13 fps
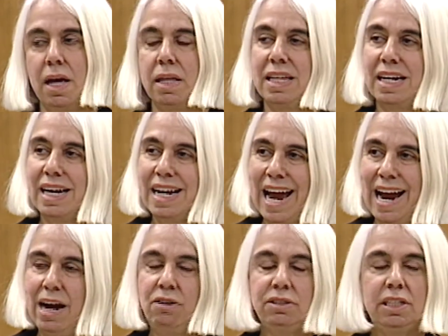that
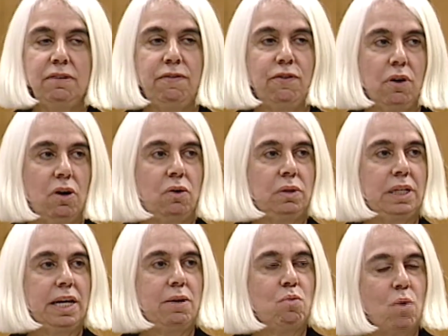accounted for
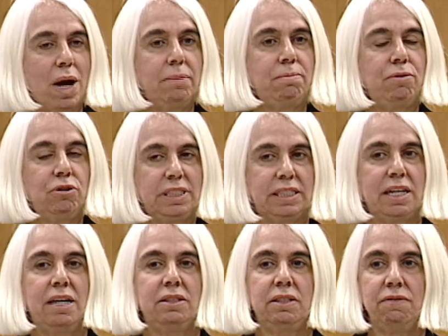only
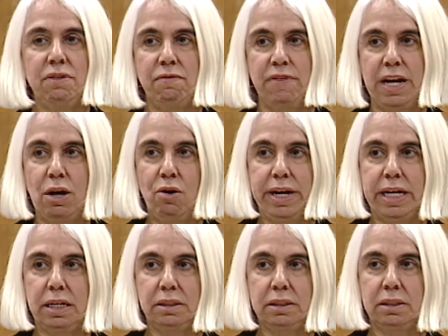1% of the
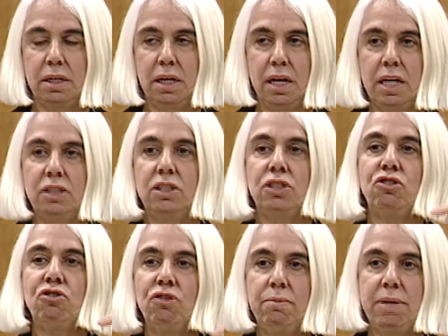variance in
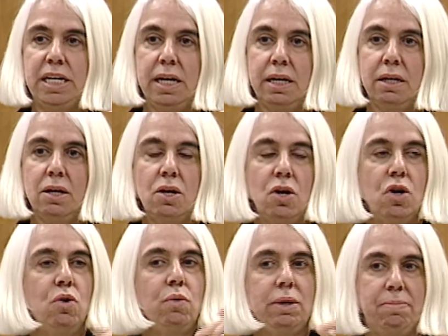determining
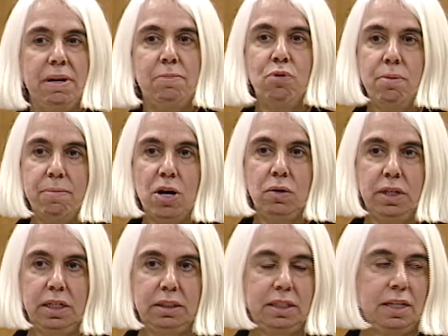who would be
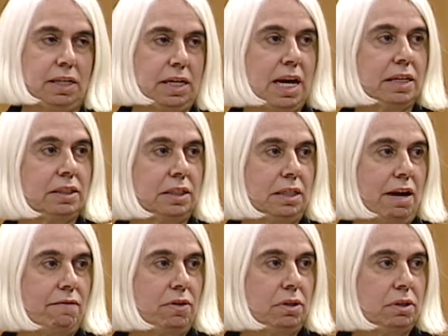promoted to the next
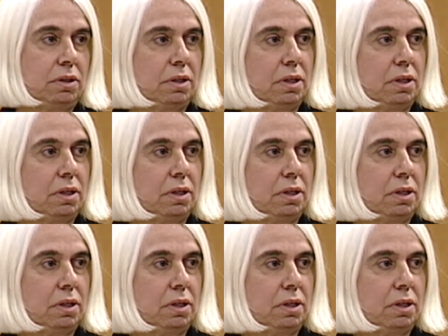level.